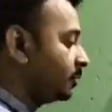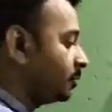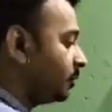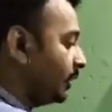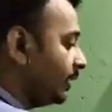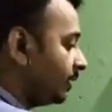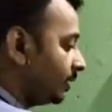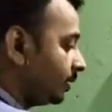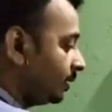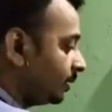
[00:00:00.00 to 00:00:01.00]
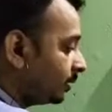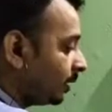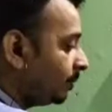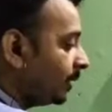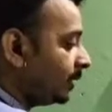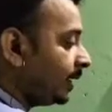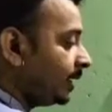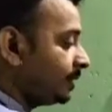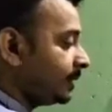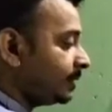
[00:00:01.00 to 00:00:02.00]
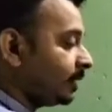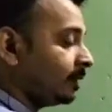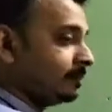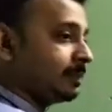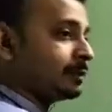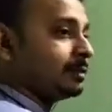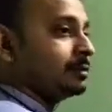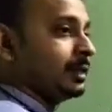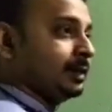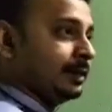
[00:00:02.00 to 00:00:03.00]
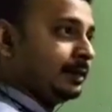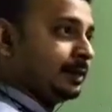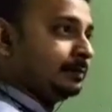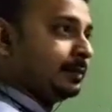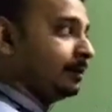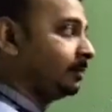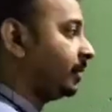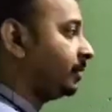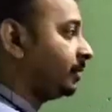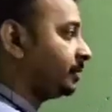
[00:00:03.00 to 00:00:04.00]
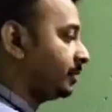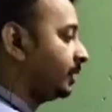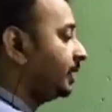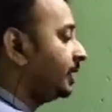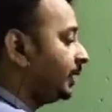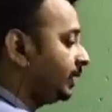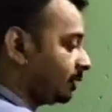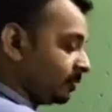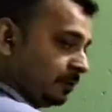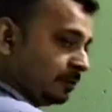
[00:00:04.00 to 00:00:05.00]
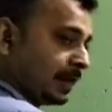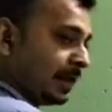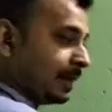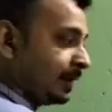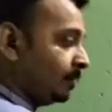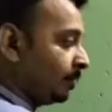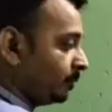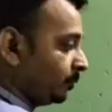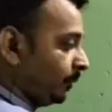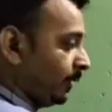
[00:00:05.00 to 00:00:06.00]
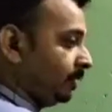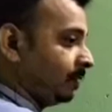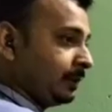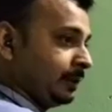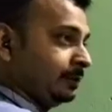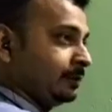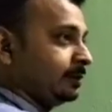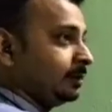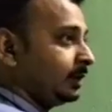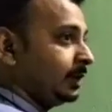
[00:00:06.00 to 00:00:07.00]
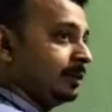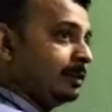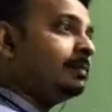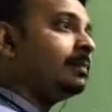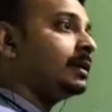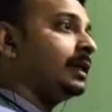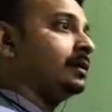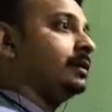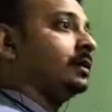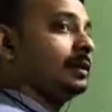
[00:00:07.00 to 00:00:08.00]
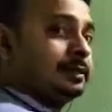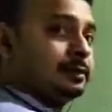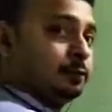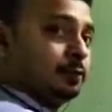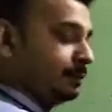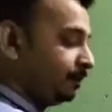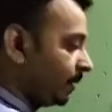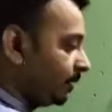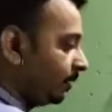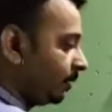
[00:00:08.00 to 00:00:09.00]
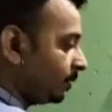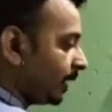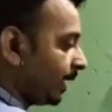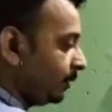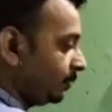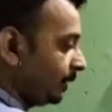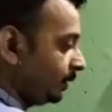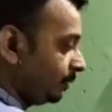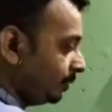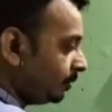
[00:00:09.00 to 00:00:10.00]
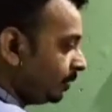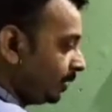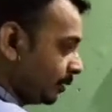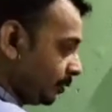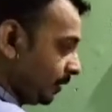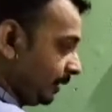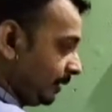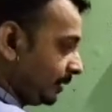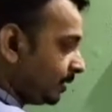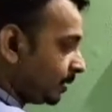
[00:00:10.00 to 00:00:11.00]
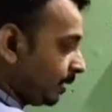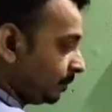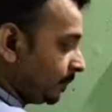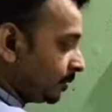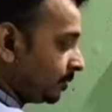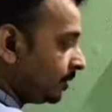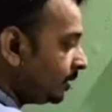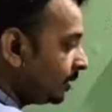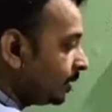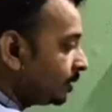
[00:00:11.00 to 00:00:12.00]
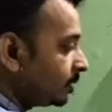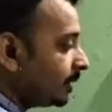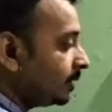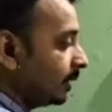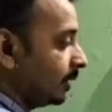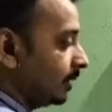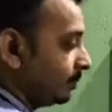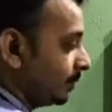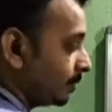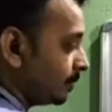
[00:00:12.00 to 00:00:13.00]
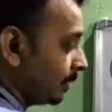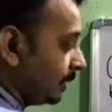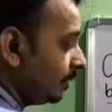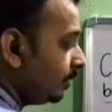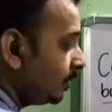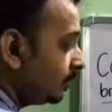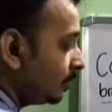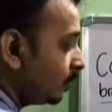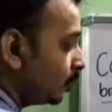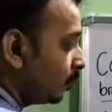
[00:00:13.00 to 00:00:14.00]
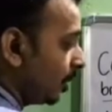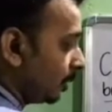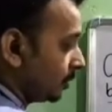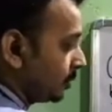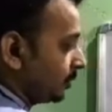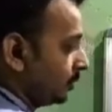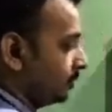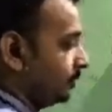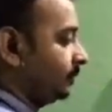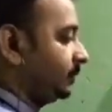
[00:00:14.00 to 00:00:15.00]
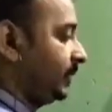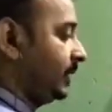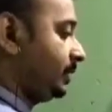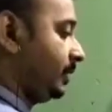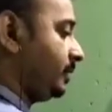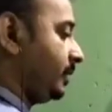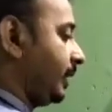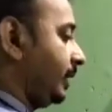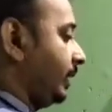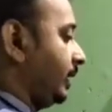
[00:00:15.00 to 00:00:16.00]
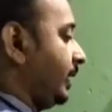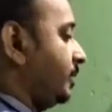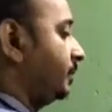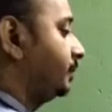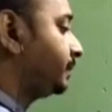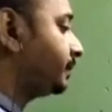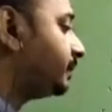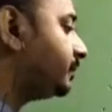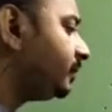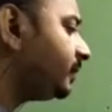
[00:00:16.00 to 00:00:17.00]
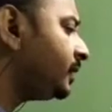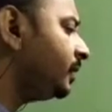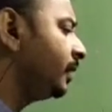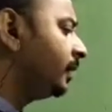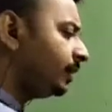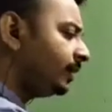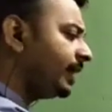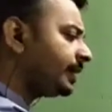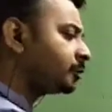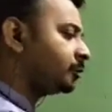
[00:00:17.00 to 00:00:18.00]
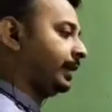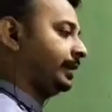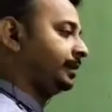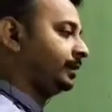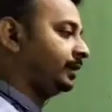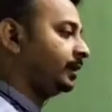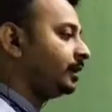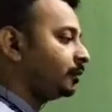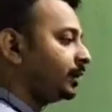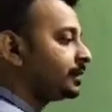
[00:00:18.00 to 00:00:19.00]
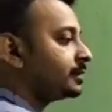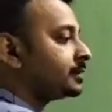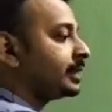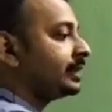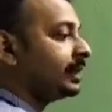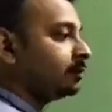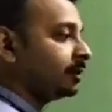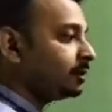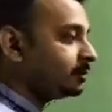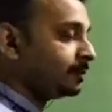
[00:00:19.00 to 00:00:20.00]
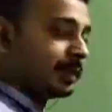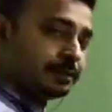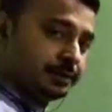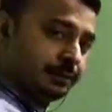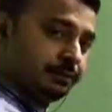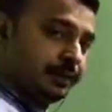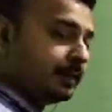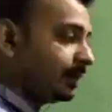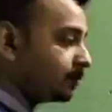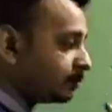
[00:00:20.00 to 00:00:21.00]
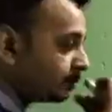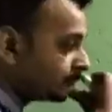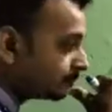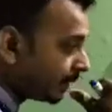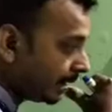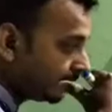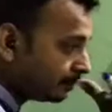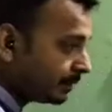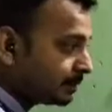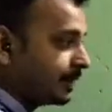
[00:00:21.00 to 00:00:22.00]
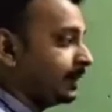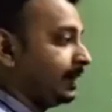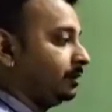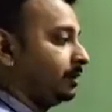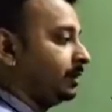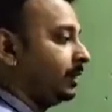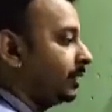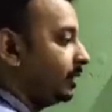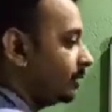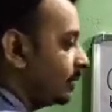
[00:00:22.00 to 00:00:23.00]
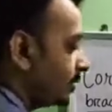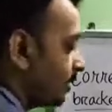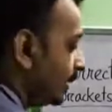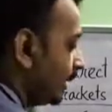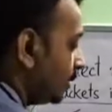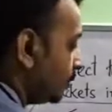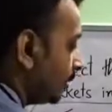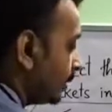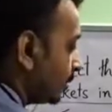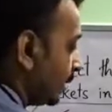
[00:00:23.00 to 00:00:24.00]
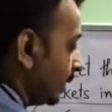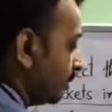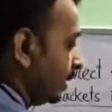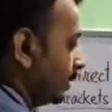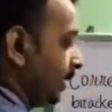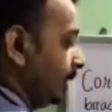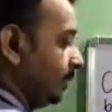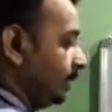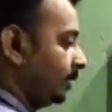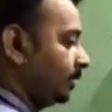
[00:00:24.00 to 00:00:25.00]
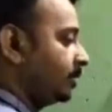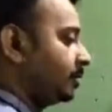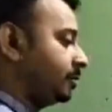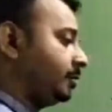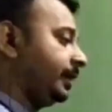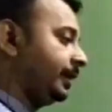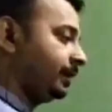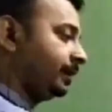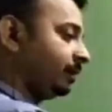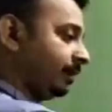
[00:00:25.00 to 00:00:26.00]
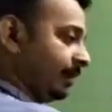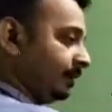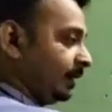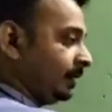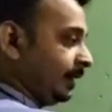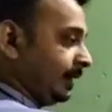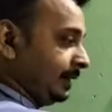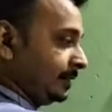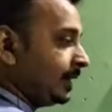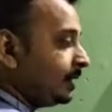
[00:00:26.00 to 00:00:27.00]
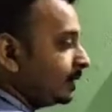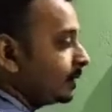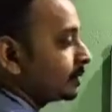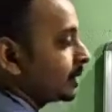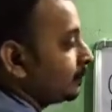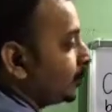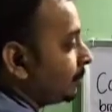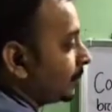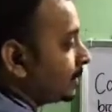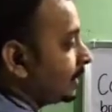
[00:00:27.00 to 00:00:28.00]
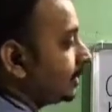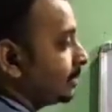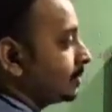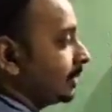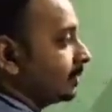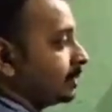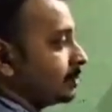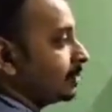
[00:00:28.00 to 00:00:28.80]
So here Tamanna is a third person singular number because it is not I, not we, not you. You remember that rule, not I, we, you. So it is a third person singular number. So here walks. This is correct now. Next one. What is the signal word? First duty is to find out the signal word. The signal word is regularly. So here regularly is a simple present tense sentence.